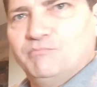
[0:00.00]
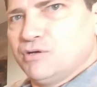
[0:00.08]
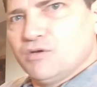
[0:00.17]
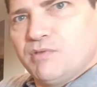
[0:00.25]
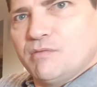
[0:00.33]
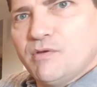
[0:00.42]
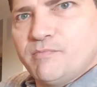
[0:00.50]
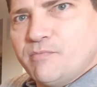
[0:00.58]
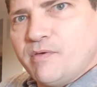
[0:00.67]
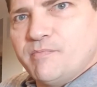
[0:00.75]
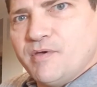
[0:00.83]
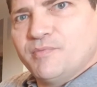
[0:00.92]
boo, boo, boo, boo,
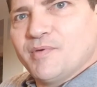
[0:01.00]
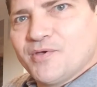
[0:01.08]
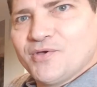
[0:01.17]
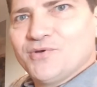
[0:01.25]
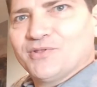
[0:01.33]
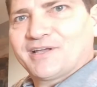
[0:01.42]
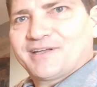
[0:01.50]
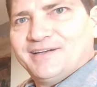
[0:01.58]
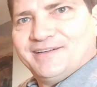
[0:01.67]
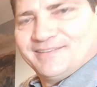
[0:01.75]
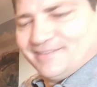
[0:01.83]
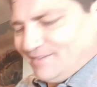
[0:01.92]
boo, boo, boo, like
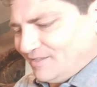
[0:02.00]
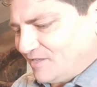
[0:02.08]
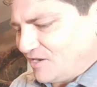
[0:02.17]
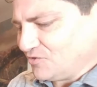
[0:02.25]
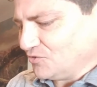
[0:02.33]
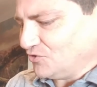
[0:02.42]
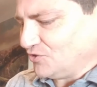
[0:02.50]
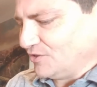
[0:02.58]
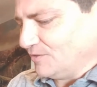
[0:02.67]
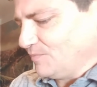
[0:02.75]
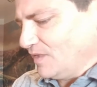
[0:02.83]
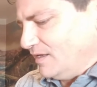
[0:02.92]
a laser
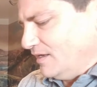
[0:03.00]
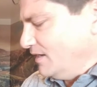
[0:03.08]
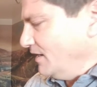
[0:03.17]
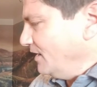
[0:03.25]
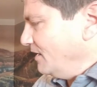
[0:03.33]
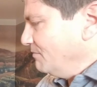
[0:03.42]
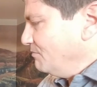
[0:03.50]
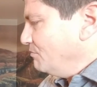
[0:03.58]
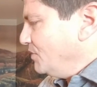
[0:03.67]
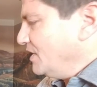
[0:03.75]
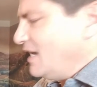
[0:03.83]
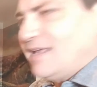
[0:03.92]
show.
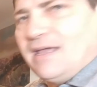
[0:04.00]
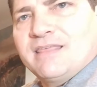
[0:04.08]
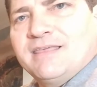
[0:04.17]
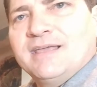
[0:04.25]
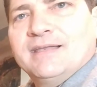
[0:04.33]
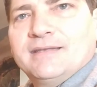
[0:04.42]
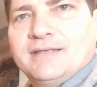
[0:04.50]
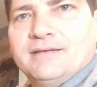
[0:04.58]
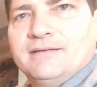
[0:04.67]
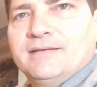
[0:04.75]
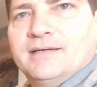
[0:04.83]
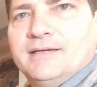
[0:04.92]
But I think it
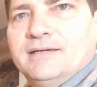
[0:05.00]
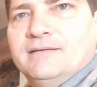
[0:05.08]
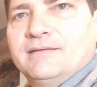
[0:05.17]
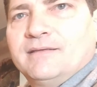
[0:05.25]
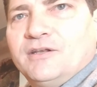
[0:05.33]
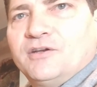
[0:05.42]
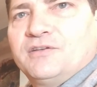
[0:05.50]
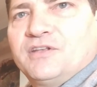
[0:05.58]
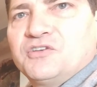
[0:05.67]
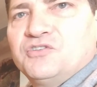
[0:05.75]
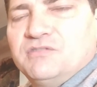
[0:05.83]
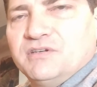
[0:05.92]
did, it
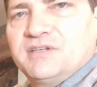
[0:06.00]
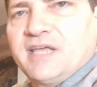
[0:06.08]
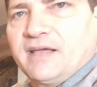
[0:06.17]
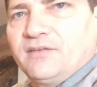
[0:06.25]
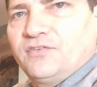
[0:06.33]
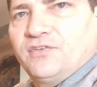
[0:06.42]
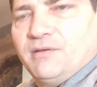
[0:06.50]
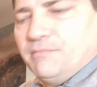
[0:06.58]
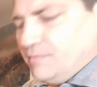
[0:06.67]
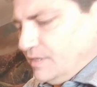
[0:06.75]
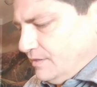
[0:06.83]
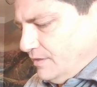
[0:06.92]
did detect
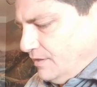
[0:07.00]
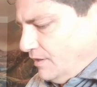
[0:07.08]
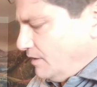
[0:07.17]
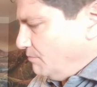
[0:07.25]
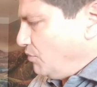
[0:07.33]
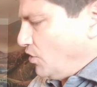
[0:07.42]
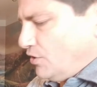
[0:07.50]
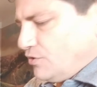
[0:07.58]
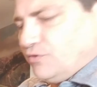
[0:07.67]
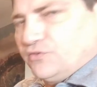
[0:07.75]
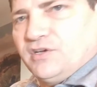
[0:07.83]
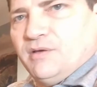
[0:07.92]
some
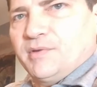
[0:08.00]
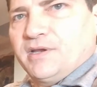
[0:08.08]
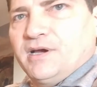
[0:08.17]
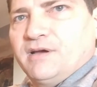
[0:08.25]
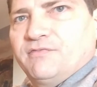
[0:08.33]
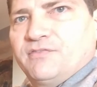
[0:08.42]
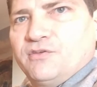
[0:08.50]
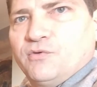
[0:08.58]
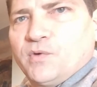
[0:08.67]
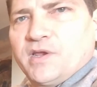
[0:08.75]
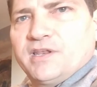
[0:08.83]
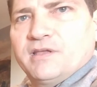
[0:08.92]
particles coming off the
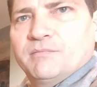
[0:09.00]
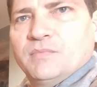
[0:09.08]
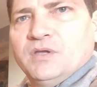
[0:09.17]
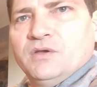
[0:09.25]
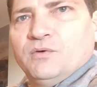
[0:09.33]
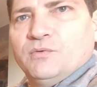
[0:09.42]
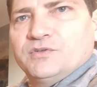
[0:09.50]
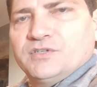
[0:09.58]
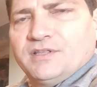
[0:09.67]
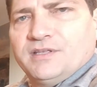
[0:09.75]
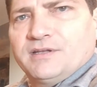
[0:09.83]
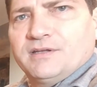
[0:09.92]
uranium, which
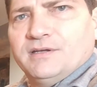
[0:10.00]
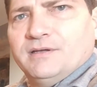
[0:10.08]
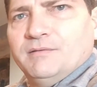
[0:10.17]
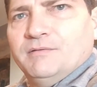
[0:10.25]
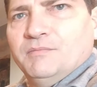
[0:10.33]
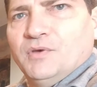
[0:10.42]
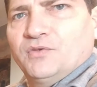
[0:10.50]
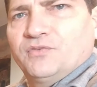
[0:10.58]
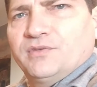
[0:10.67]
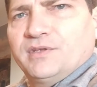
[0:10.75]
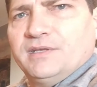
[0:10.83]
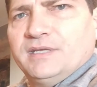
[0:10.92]
I think
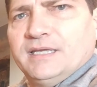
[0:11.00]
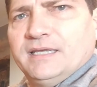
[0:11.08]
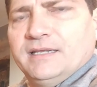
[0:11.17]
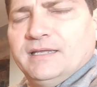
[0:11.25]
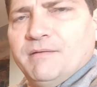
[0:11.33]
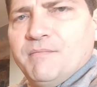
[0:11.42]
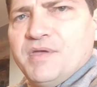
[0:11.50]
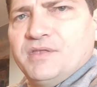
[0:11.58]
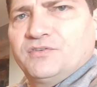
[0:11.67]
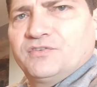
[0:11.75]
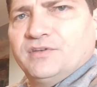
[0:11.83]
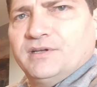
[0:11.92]
mostly it
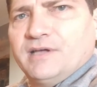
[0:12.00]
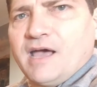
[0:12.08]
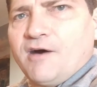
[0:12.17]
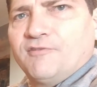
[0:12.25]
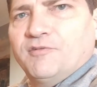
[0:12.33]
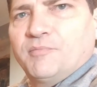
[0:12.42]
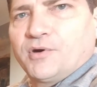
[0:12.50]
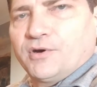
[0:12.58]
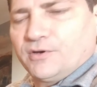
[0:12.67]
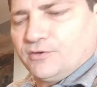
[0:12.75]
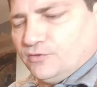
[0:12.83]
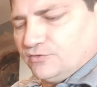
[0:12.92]
emits alpha
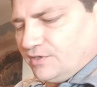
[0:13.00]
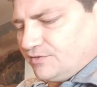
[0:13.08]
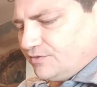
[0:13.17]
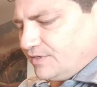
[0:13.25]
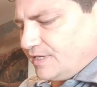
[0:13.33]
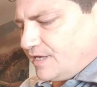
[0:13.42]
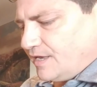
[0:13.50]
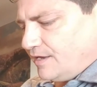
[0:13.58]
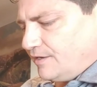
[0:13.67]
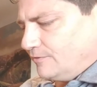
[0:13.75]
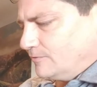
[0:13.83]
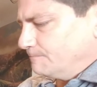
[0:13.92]
particles as it
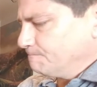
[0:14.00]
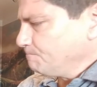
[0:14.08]
decays.